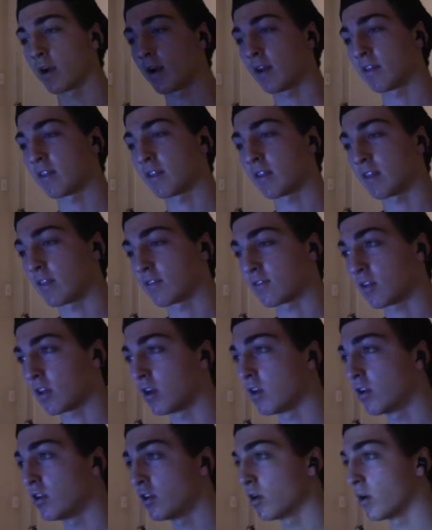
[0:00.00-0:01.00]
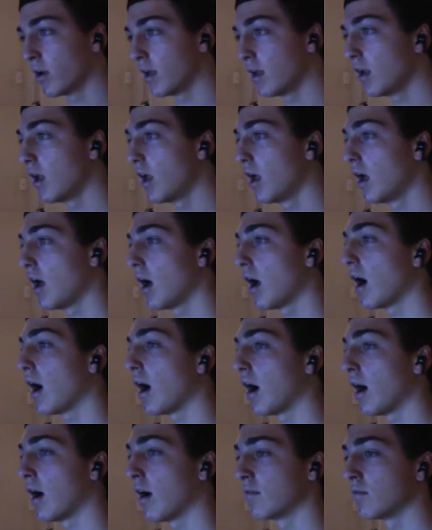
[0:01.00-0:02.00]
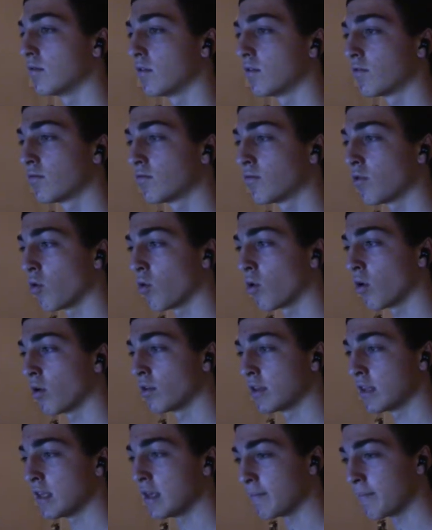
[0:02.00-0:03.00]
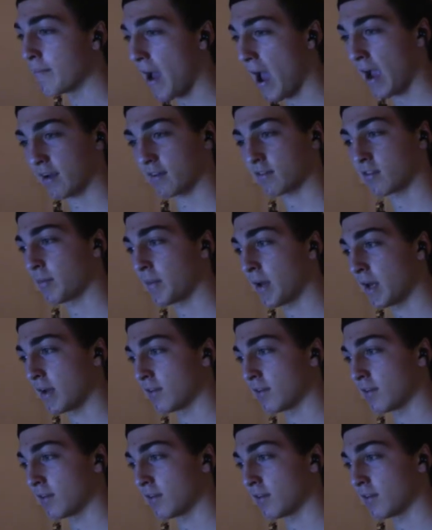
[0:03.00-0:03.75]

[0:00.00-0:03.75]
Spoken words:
I think that's going to do it for the max amount of